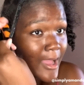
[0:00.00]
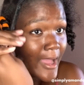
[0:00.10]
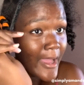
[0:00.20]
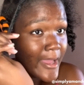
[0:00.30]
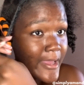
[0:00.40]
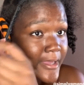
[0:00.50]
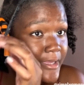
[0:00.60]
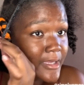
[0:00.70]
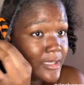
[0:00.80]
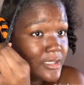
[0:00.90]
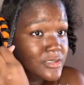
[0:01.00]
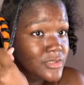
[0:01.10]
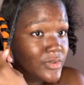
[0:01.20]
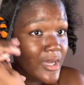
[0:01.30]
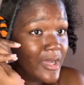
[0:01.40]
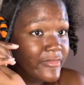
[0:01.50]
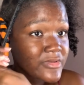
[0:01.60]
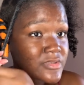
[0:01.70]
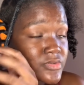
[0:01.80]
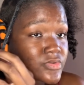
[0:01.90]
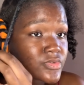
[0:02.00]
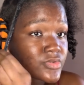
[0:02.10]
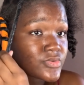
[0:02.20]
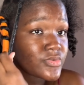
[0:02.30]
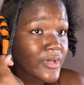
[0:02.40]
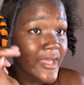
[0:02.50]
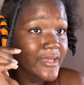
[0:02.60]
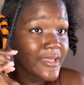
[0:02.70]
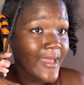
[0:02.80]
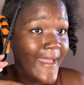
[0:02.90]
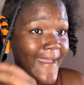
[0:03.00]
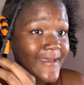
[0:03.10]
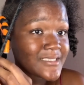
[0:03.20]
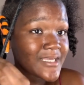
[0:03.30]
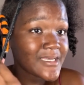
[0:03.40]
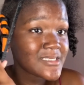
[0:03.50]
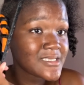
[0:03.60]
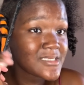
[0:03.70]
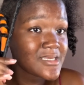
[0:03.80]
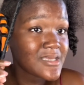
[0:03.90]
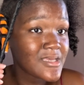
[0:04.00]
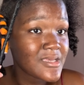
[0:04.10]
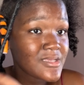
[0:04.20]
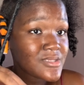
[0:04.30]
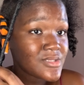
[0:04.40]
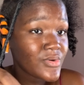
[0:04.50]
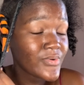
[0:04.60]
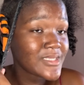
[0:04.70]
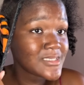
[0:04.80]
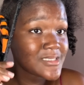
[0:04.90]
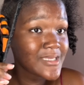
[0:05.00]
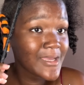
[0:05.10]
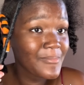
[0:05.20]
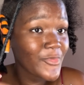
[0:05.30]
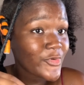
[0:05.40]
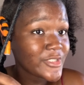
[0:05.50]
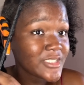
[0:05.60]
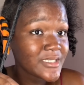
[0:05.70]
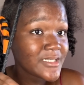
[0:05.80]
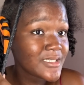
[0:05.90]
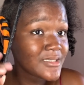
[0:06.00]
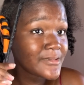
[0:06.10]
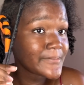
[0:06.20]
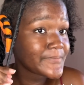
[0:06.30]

I don't have to do any excess twisting motion.